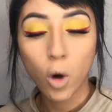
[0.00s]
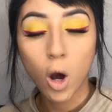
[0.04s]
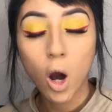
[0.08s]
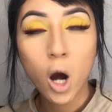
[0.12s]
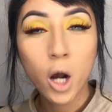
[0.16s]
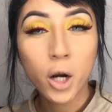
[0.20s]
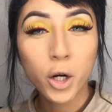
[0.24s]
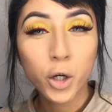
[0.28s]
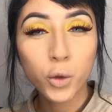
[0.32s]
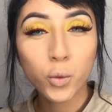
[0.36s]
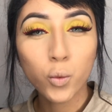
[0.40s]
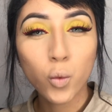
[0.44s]

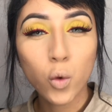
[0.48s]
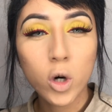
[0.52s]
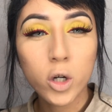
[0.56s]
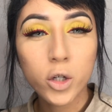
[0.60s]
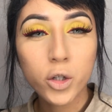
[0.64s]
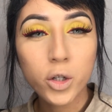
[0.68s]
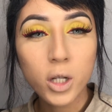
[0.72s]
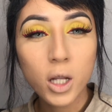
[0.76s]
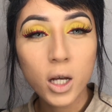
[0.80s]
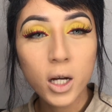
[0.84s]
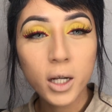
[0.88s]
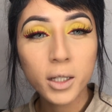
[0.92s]
On our
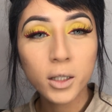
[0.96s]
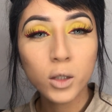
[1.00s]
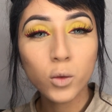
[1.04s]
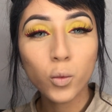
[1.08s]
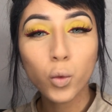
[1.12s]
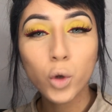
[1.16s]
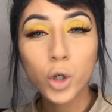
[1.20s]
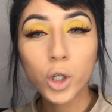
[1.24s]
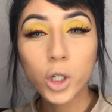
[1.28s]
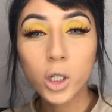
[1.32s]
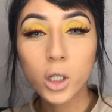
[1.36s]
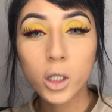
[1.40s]

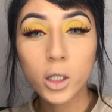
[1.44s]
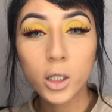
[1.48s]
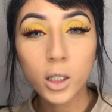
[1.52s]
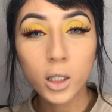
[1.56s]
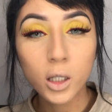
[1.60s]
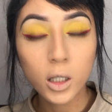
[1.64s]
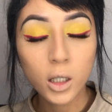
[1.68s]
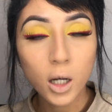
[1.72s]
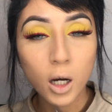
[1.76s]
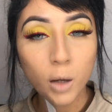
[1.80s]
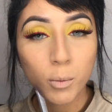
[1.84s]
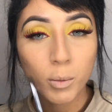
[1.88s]
waterline, we're going
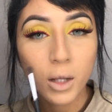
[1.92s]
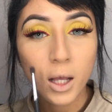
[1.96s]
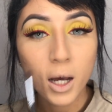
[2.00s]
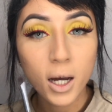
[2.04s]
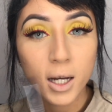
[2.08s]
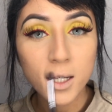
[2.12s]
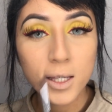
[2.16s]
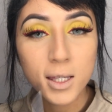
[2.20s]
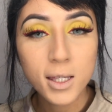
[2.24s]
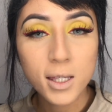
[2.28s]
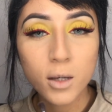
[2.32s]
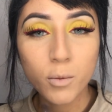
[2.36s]
to
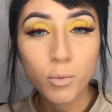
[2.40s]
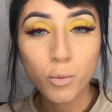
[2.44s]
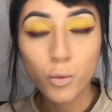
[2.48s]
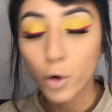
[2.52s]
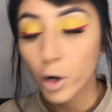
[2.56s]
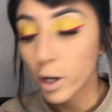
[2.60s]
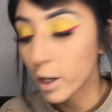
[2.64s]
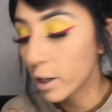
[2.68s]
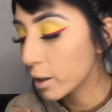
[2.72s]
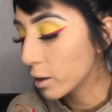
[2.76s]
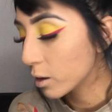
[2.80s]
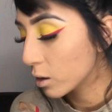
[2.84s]
apply some
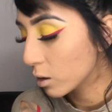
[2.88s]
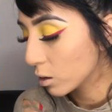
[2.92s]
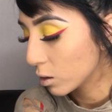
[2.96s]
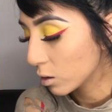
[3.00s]
red.